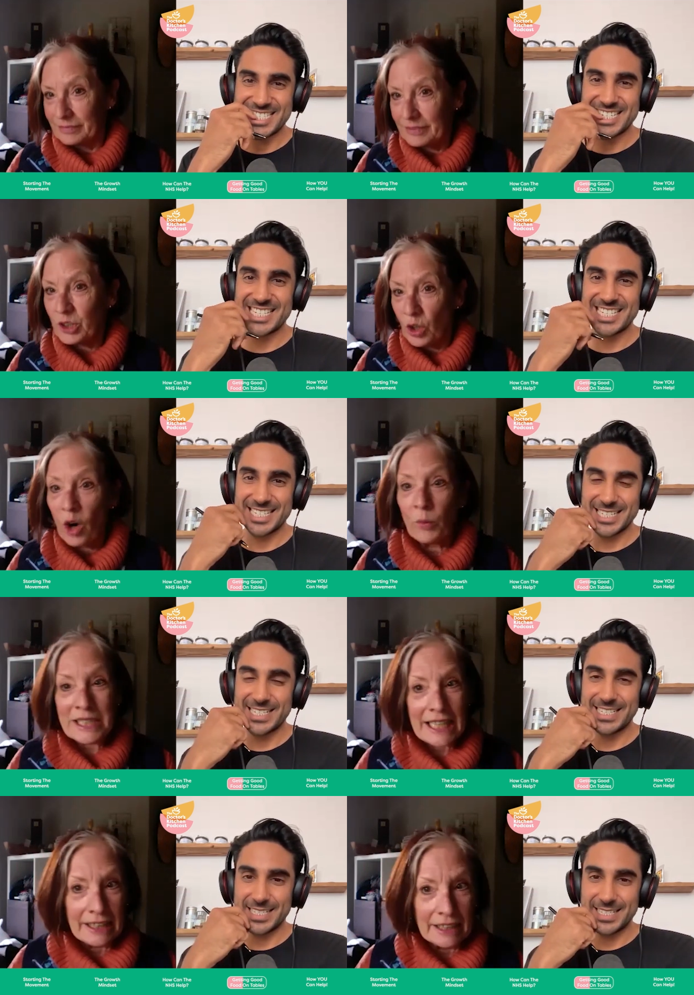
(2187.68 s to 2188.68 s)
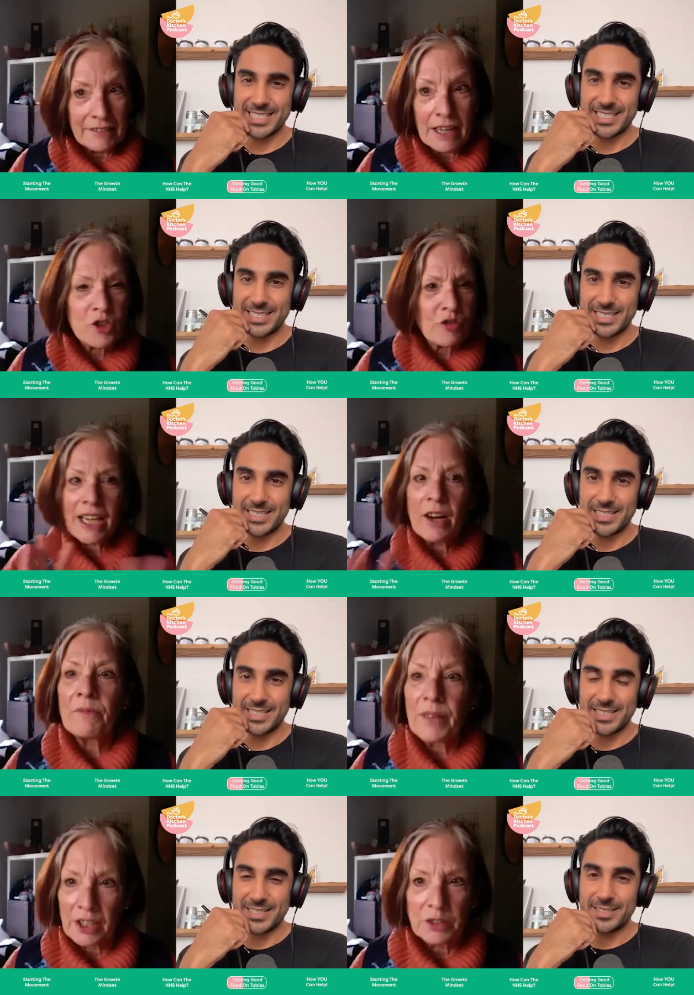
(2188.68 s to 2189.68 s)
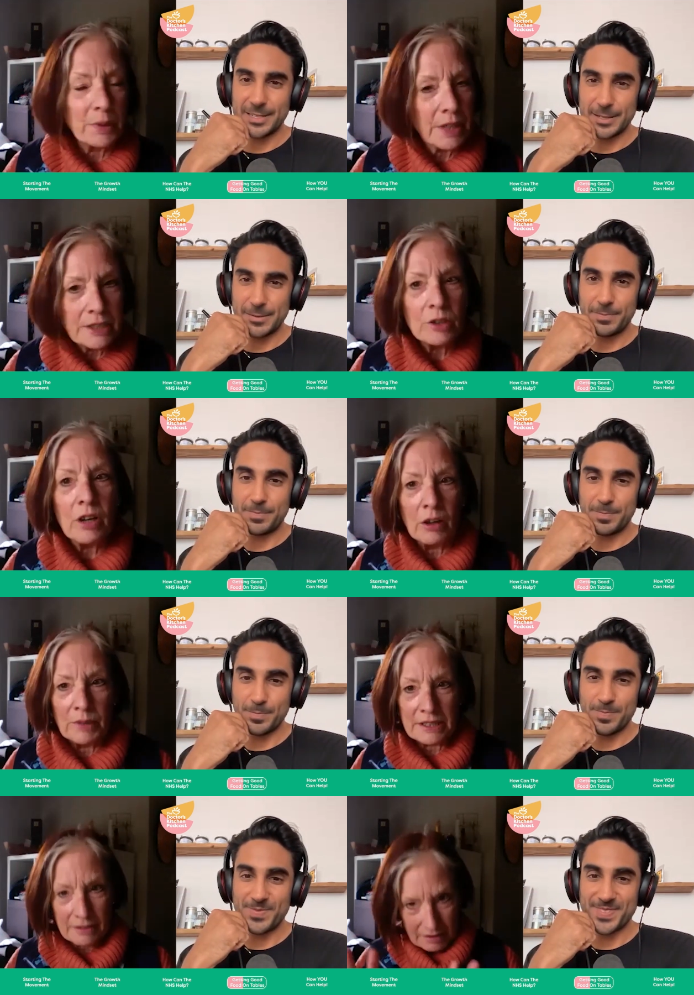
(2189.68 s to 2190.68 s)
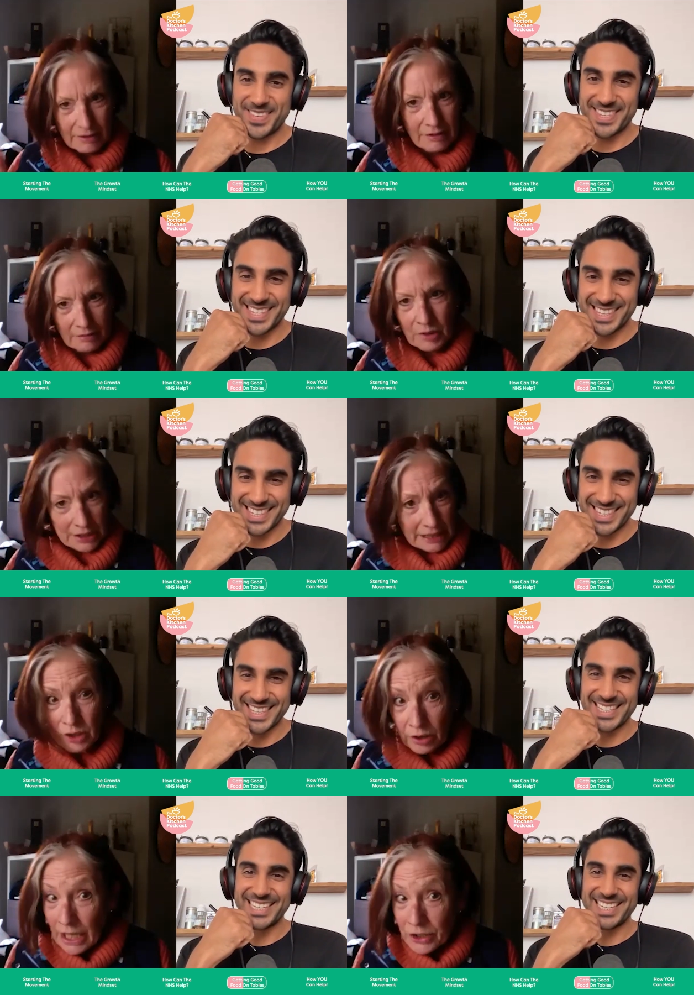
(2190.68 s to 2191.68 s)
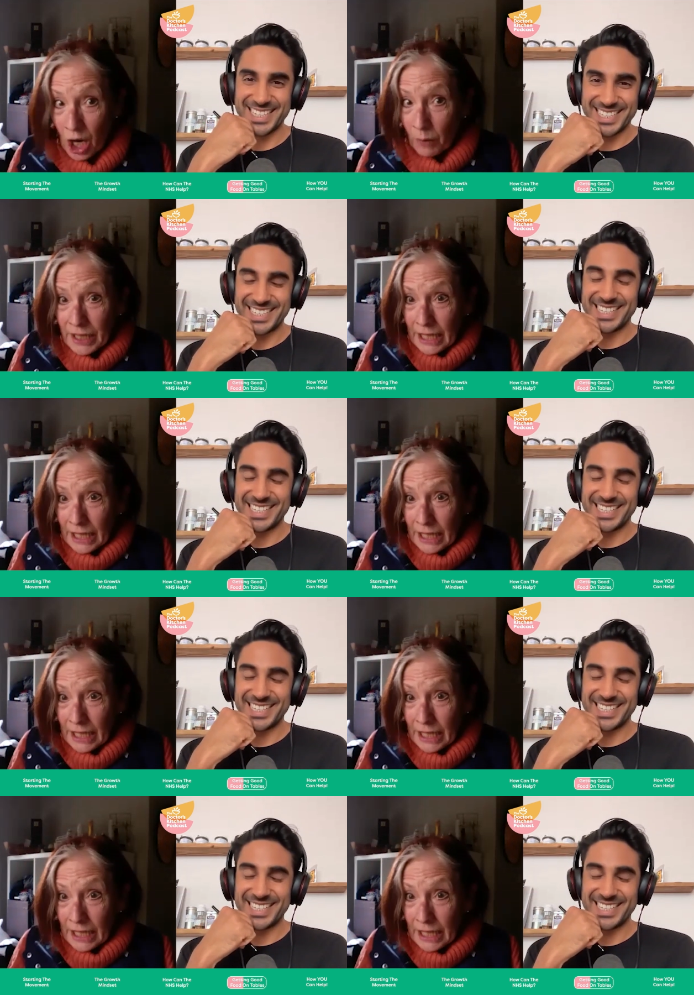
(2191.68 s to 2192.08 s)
Speaker 1: don't always get it. They're great on figures, but they don't always, because that's not their job, and